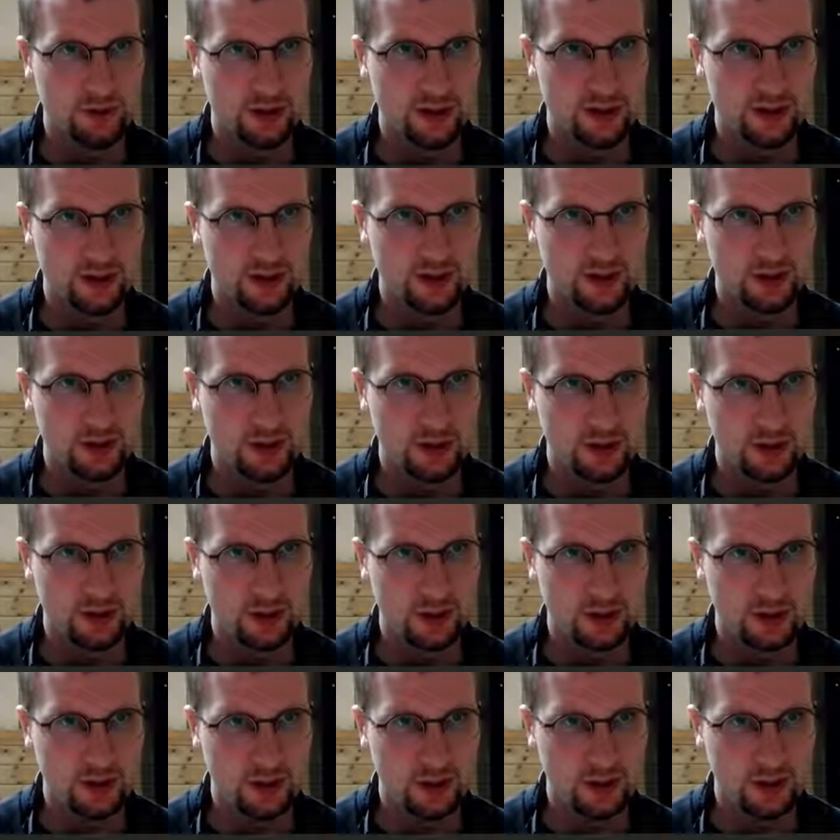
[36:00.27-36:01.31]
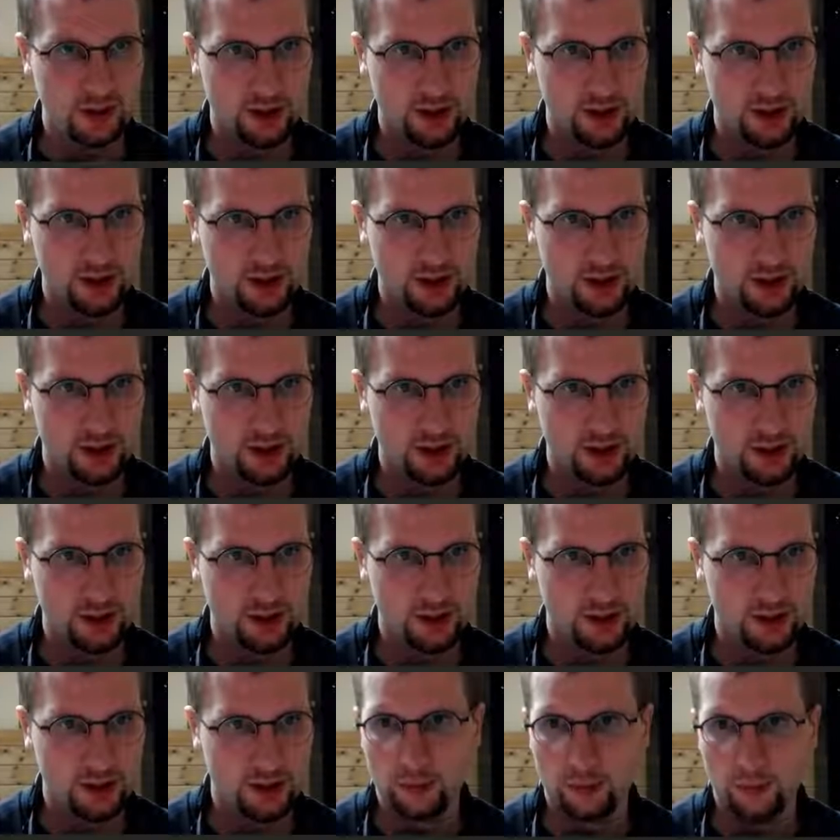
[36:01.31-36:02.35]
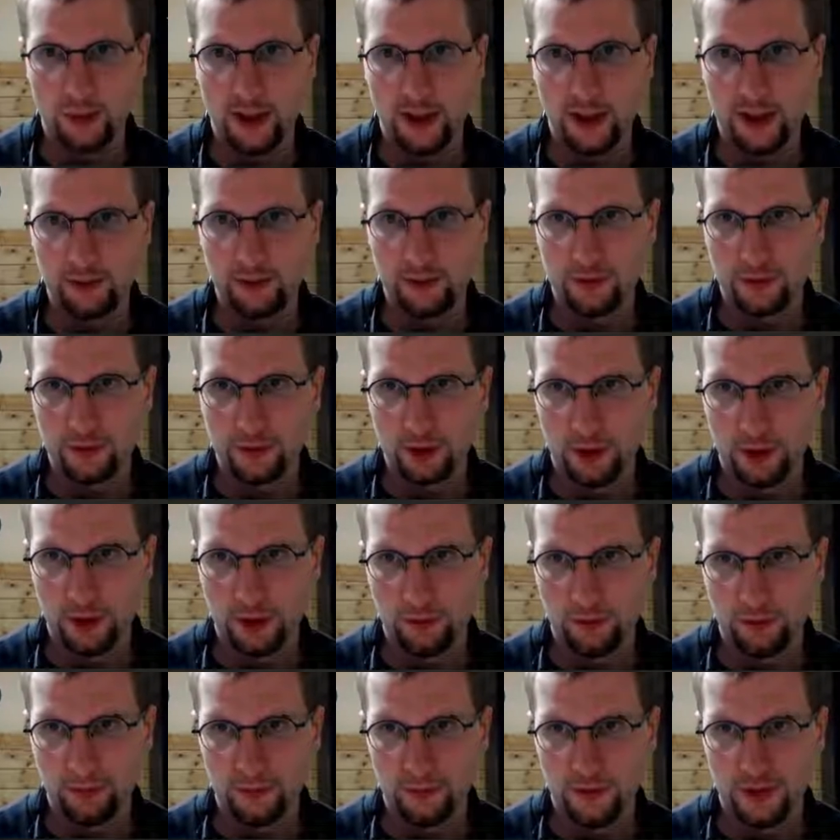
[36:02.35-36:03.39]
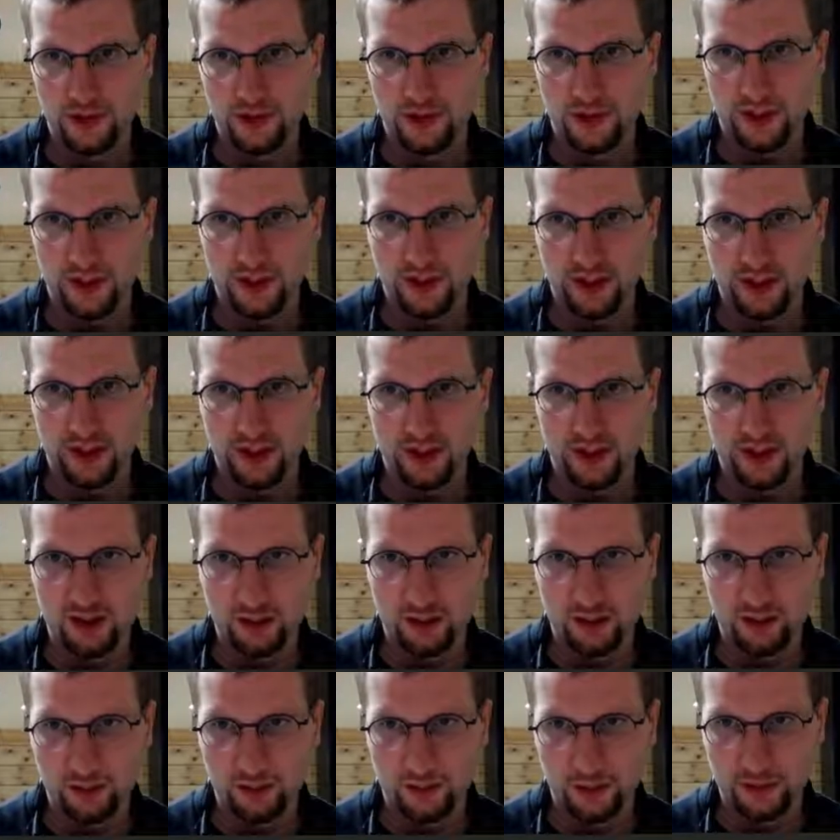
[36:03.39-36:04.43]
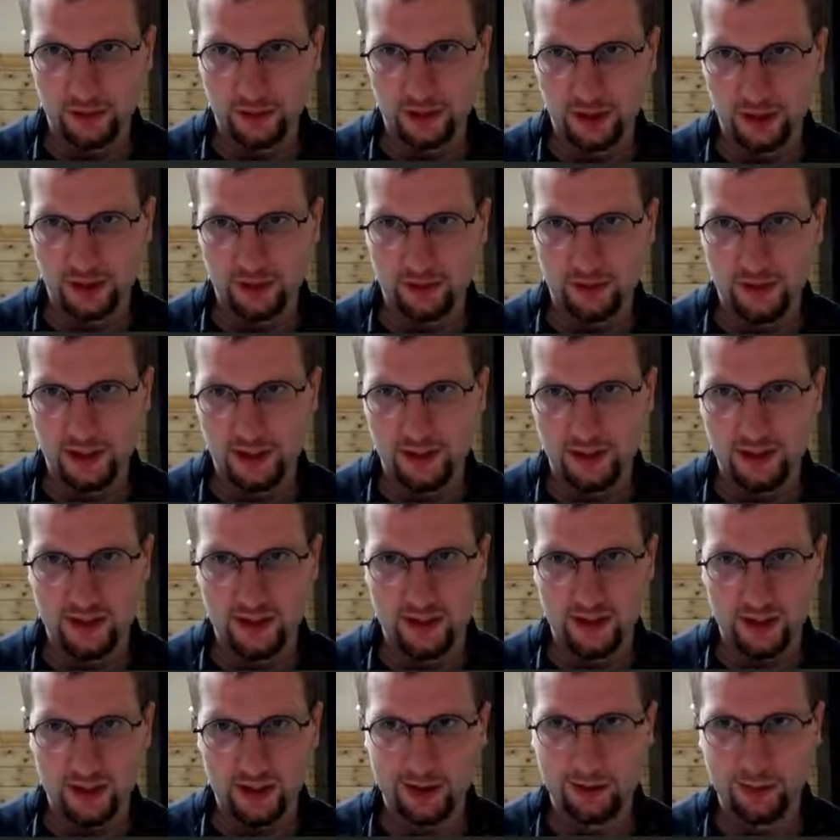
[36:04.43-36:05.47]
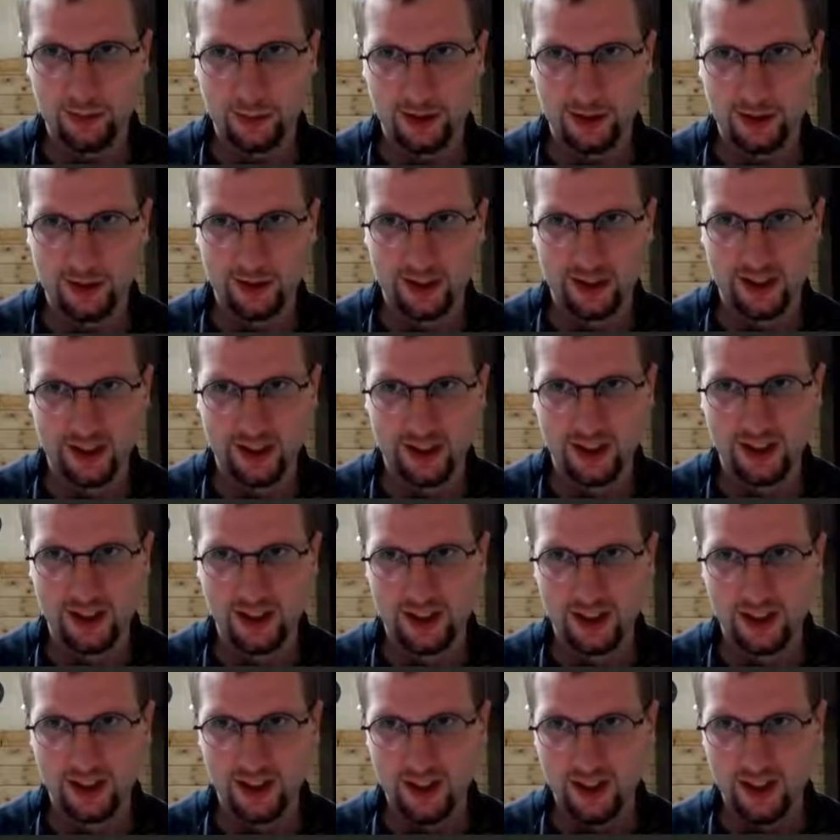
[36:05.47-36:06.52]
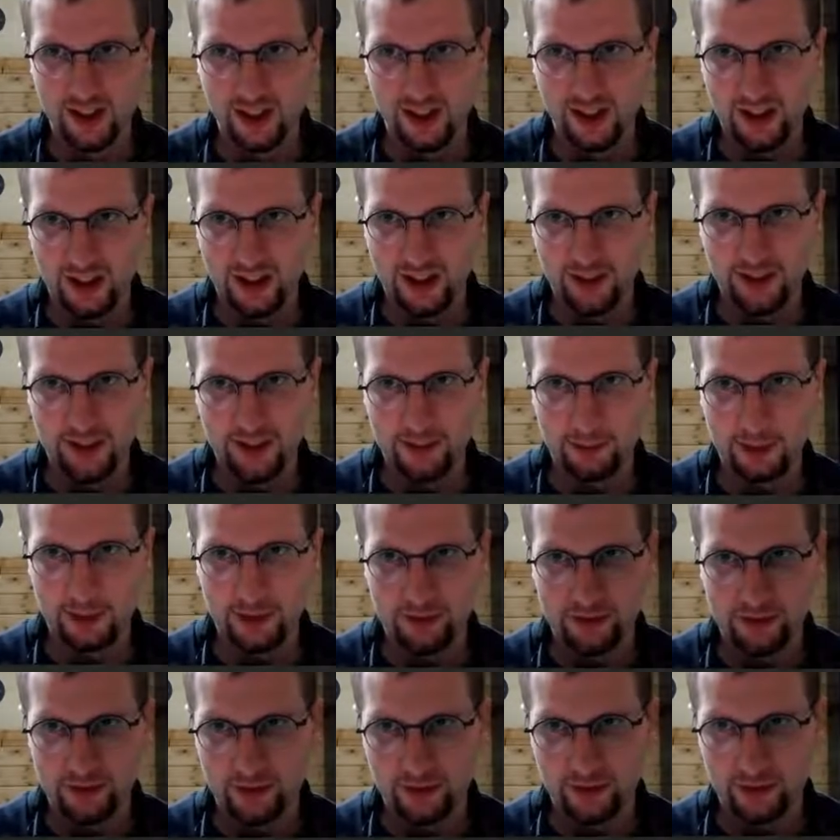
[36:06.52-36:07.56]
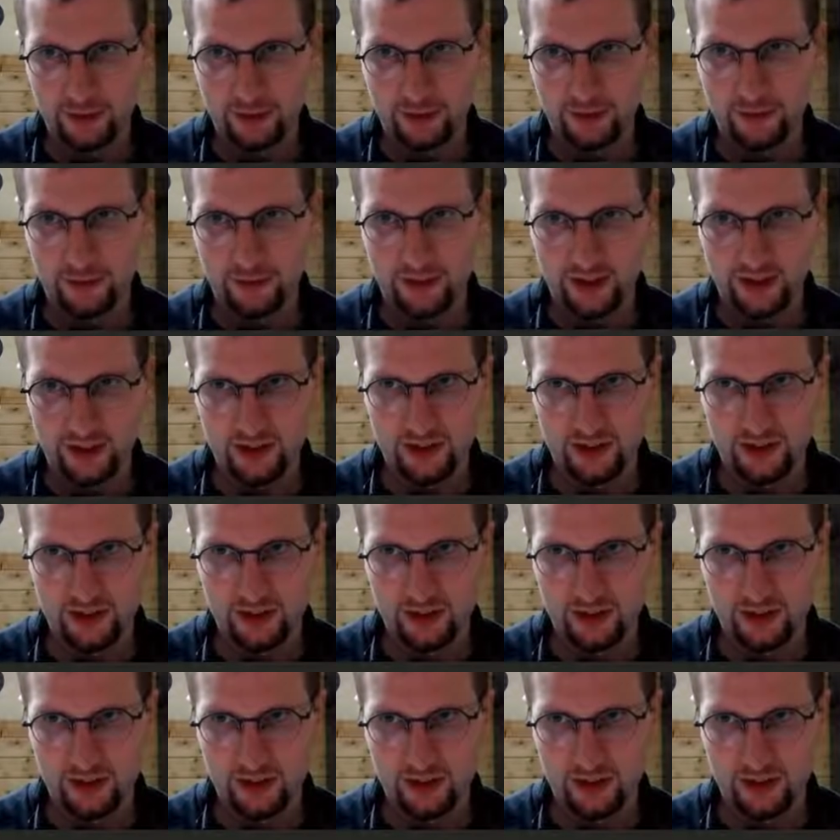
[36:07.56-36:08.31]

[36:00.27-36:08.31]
T, A. Right, this thing is not returning an event, it's actually returning a tuple of things.